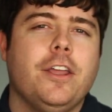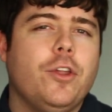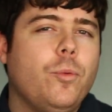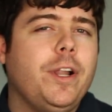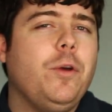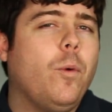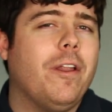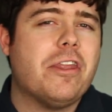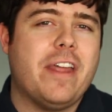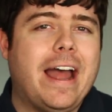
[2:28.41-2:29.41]
you really
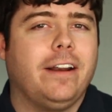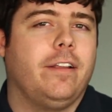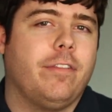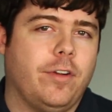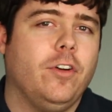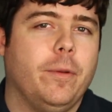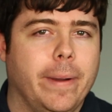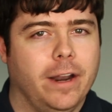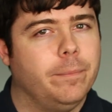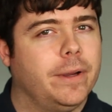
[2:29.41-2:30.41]
weren't that concerned
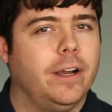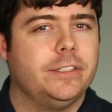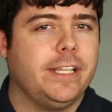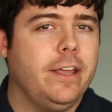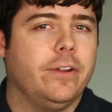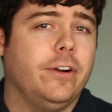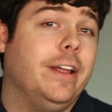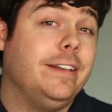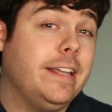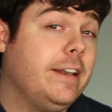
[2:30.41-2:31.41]
about it because either
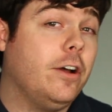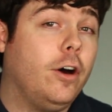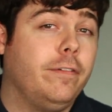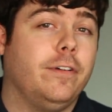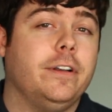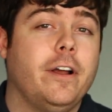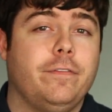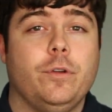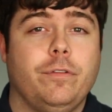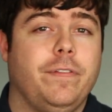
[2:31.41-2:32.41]
it didn't offer
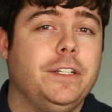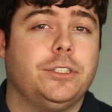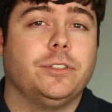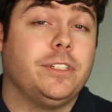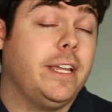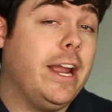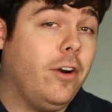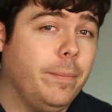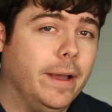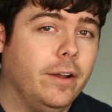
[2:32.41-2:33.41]
enough new features to care
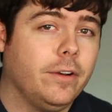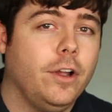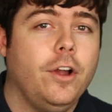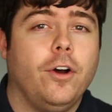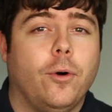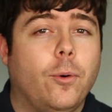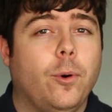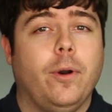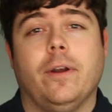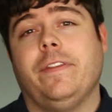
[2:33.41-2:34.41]
about
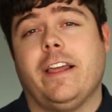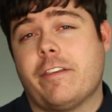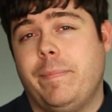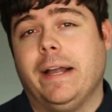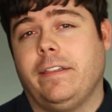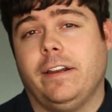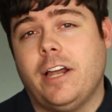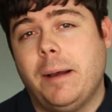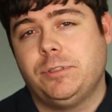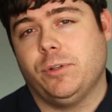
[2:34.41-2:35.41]
or the expected
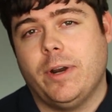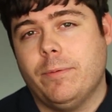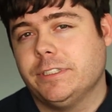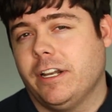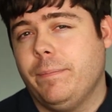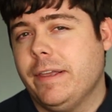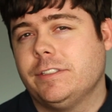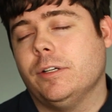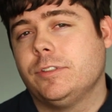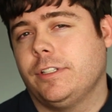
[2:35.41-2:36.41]
adoption rate was going to be
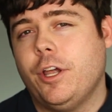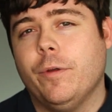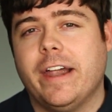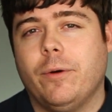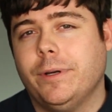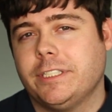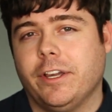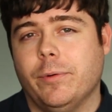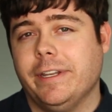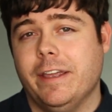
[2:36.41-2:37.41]
so slow that it wasn't
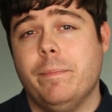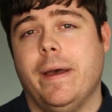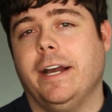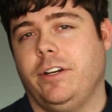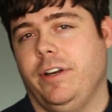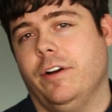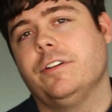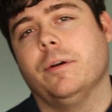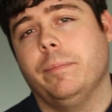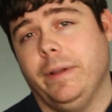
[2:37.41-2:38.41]
going to impact your
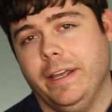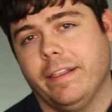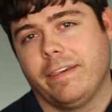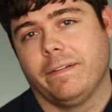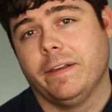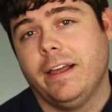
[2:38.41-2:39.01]
near-term plans.